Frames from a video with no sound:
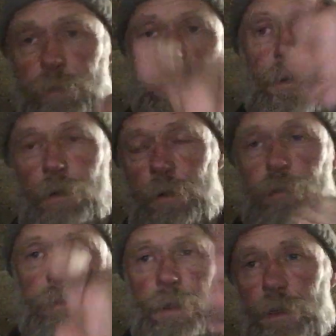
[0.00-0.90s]
you've got the
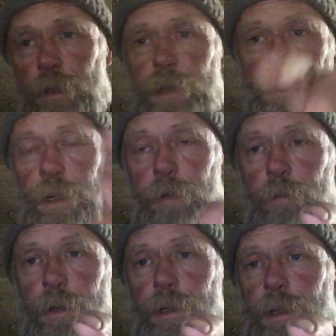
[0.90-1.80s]
spin going that
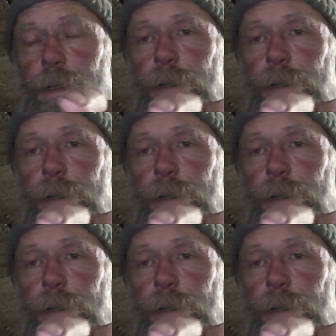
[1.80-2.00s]
way,